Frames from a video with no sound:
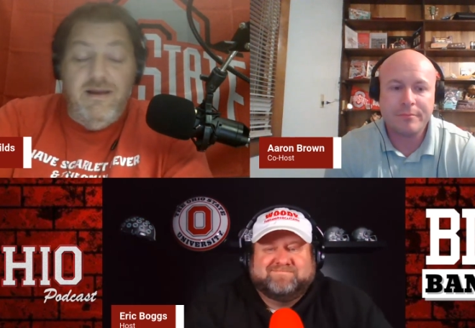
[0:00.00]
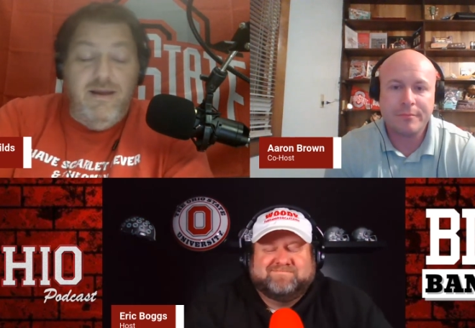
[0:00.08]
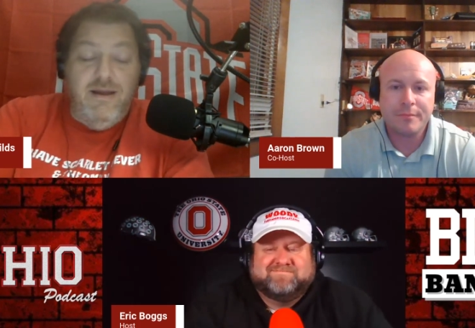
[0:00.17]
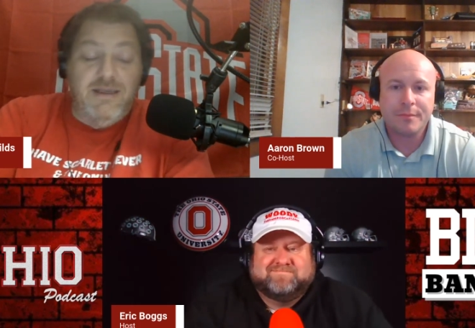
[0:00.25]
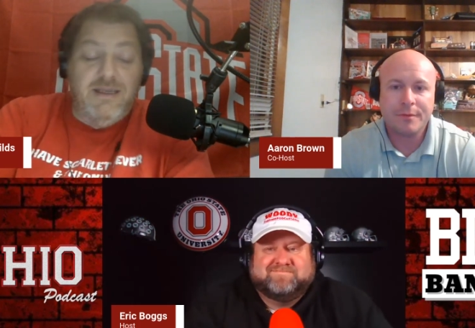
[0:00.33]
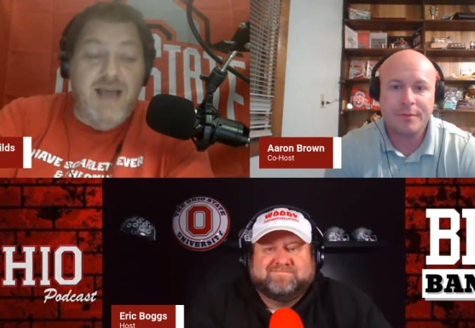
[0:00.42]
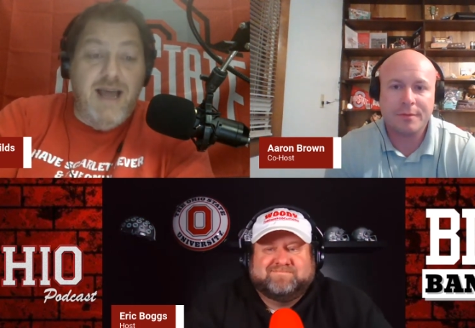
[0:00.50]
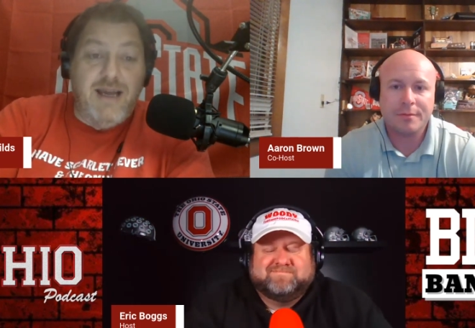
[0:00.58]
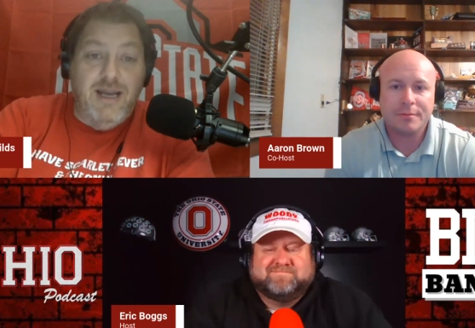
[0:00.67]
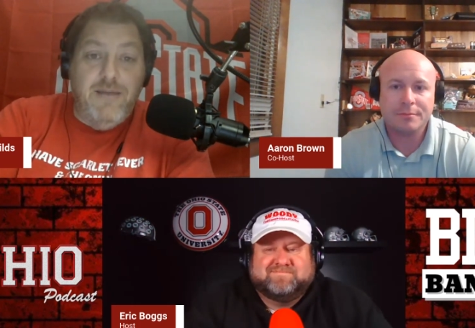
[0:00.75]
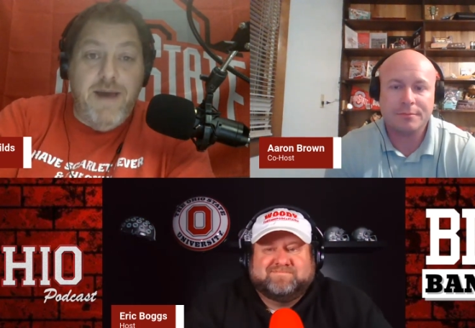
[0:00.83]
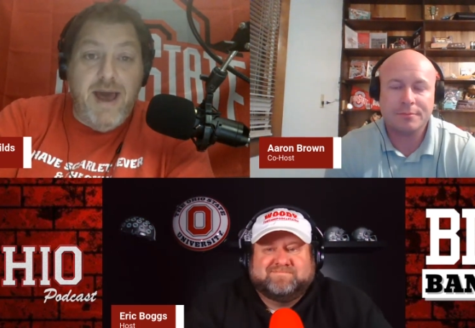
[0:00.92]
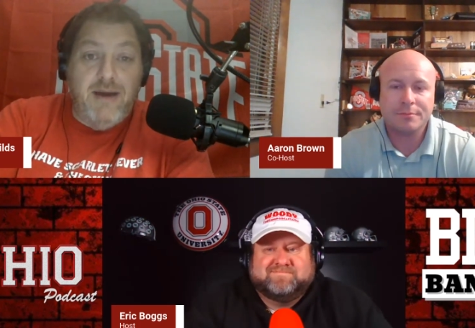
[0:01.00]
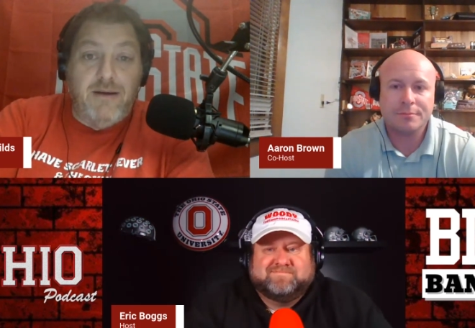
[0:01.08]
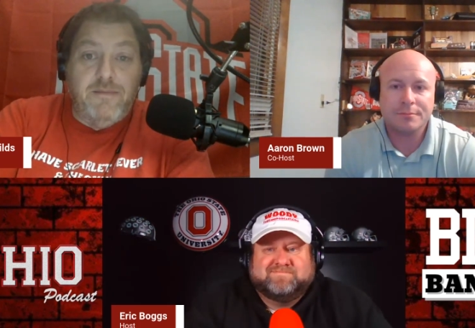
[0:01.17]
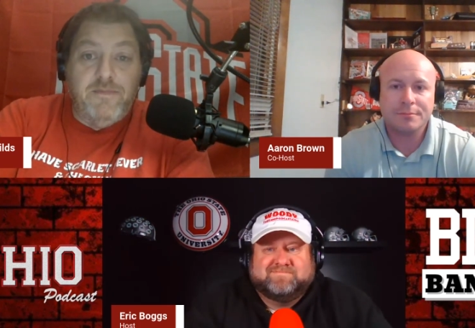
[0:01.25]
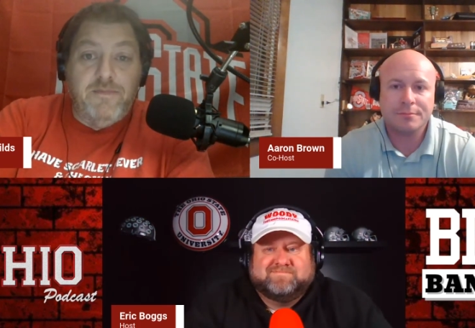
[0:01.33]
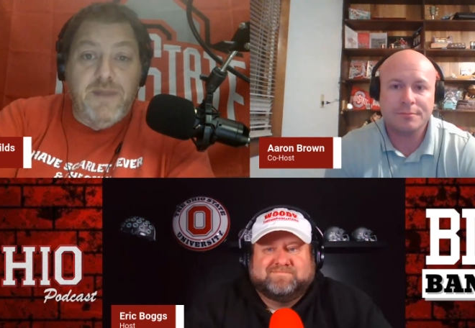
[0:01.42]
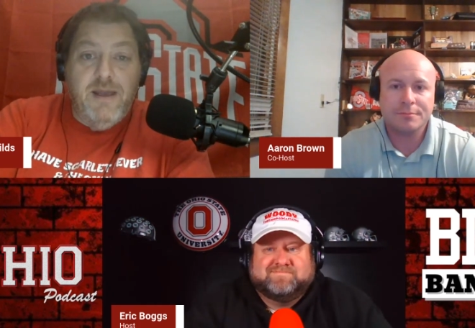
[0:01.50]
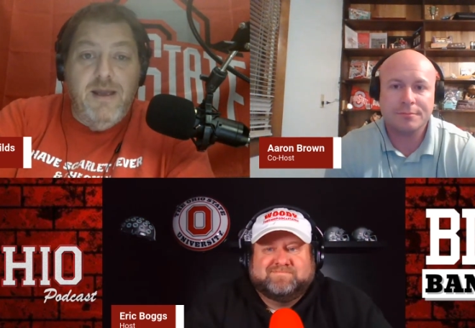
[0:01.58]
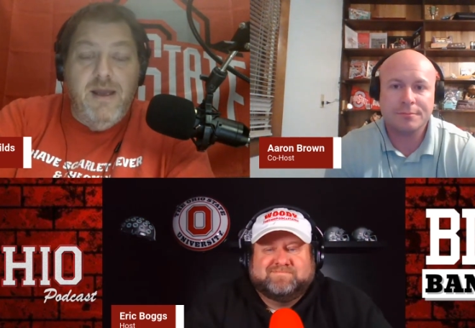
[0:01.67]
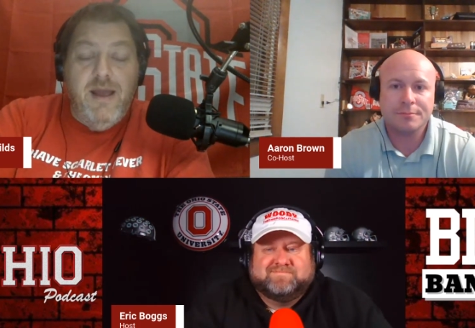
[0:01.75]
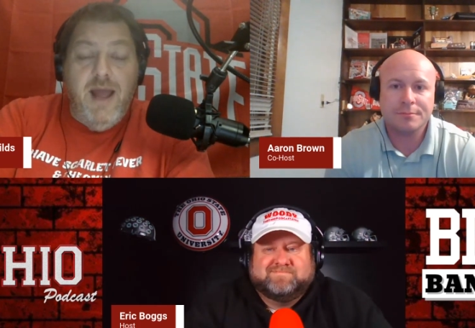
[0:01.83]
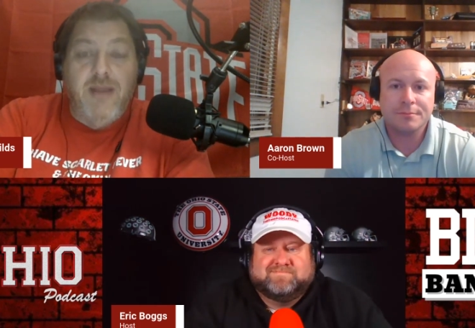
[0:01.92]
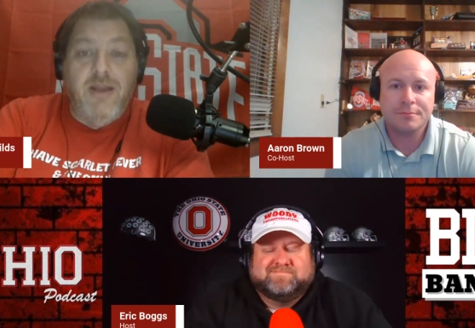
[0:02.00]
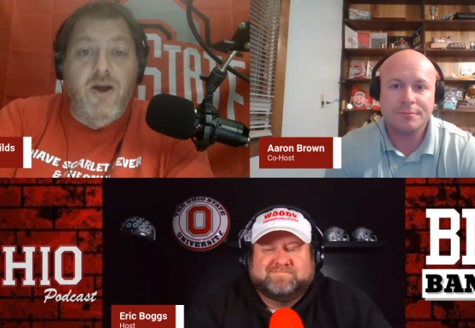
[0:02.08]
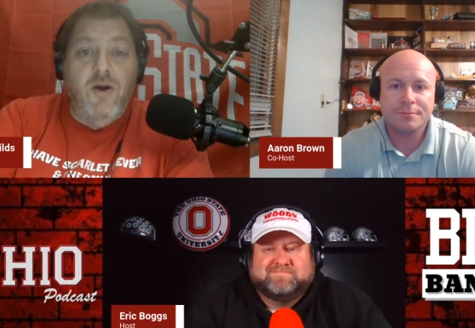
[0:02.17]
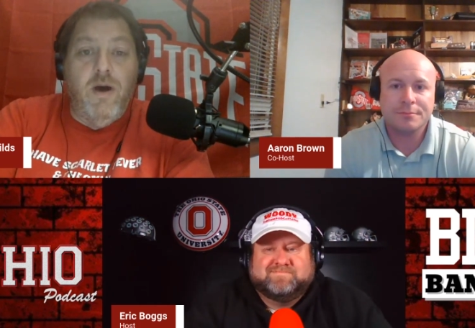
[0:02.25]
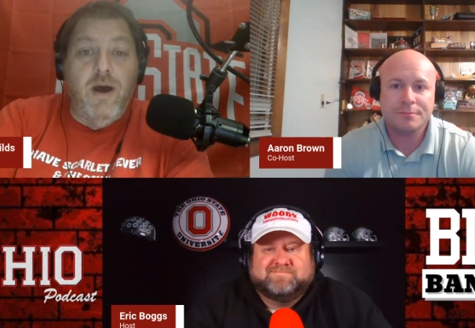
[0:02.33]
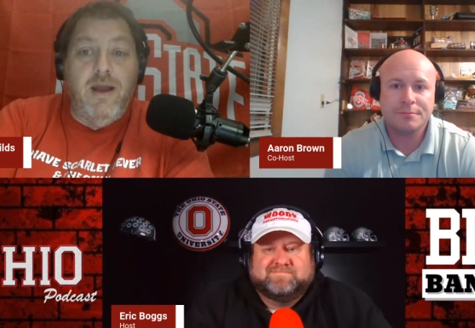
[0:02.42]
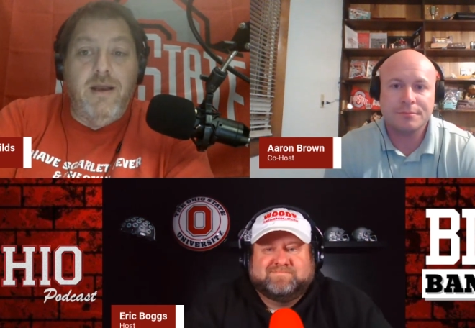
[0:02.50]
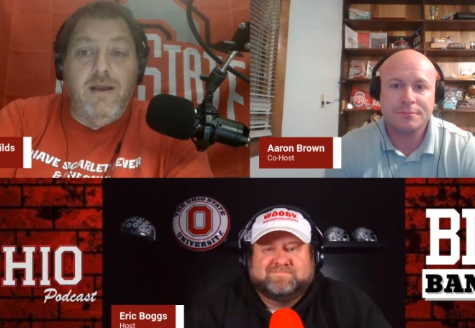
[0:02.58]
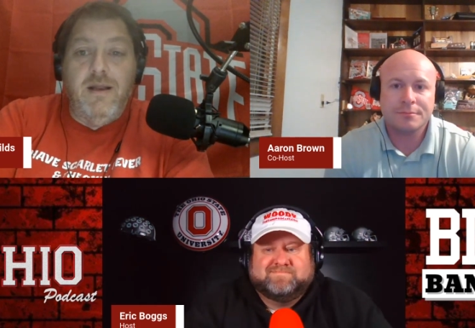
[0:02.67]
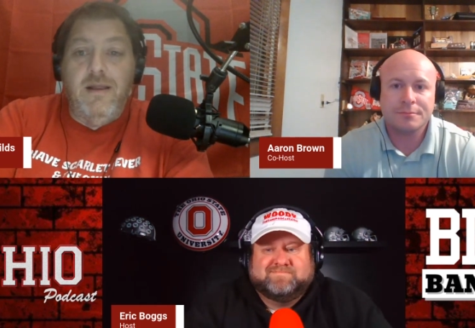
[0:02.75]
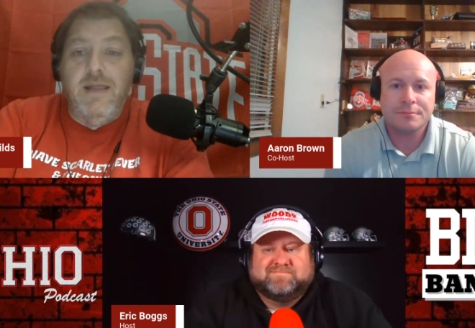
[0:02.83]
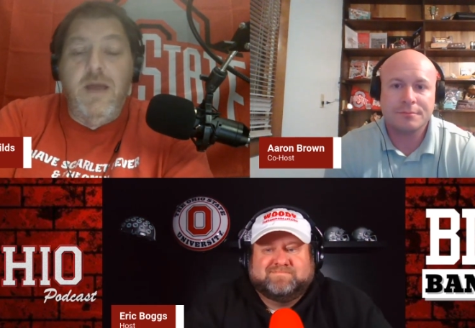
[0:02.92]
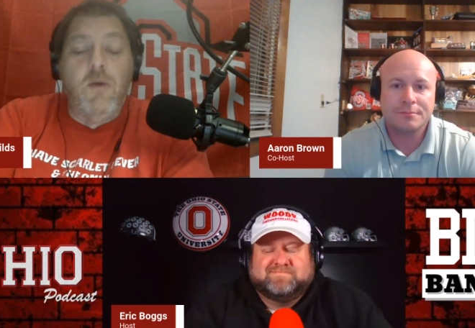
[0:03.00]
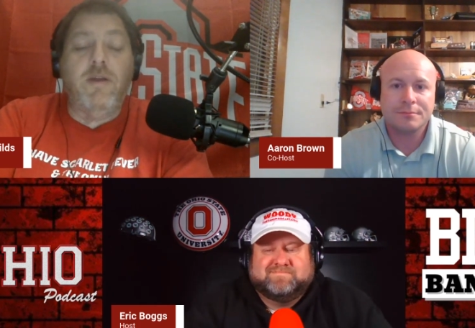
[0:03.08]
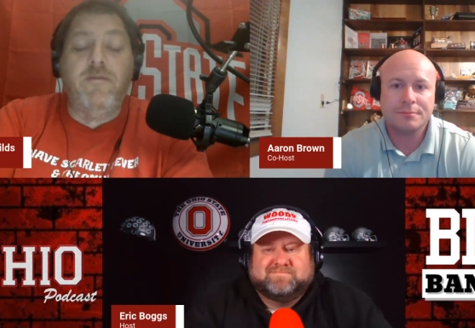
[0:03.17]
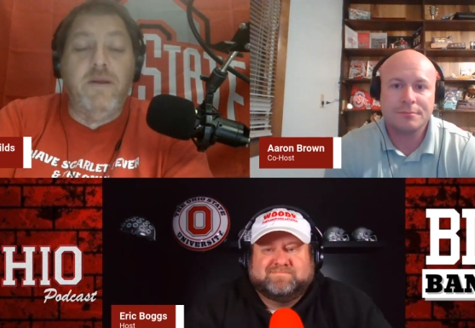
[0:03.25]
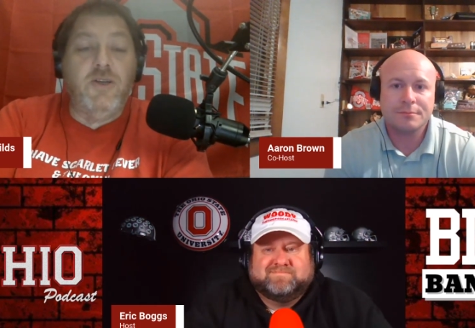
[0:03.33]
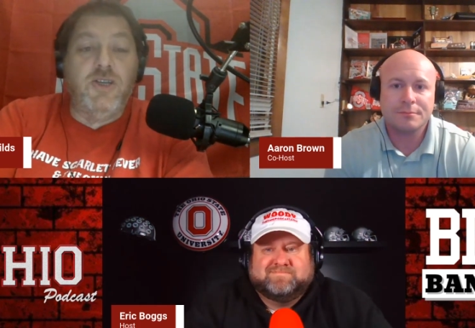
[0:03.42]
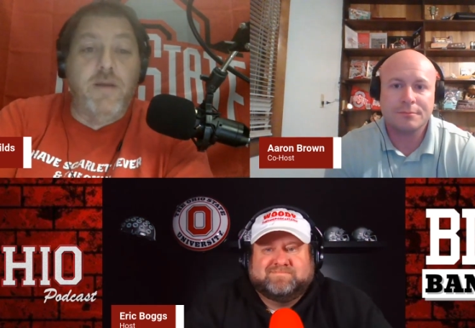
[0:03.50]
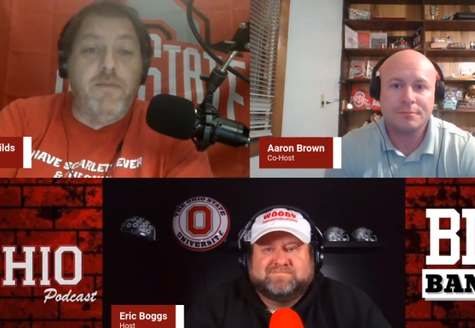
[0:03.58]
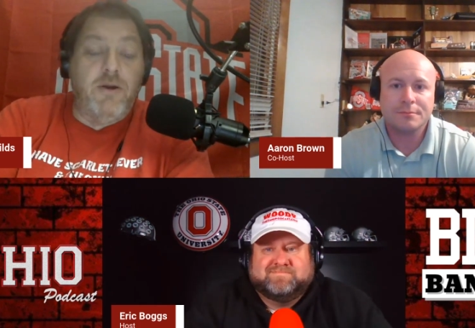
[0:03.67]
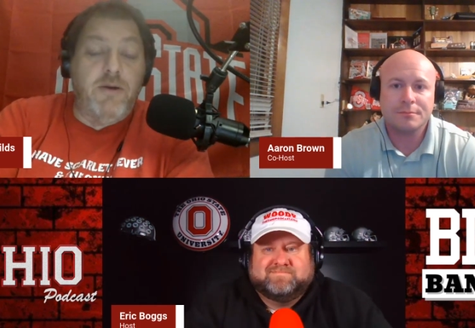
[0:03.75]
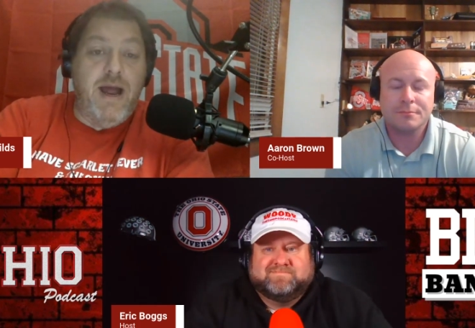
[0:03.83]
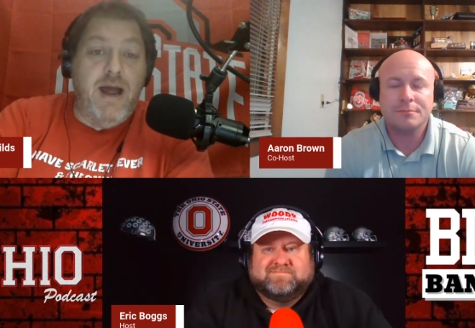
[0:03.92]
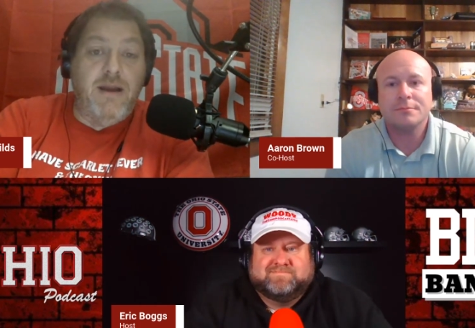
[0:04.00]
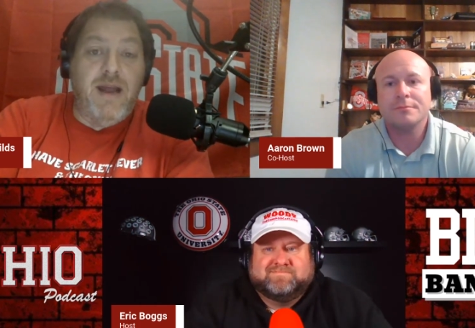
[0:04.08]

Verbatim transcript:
Speaker 1: It's not going to matter. And you know what? They won't even be jumping around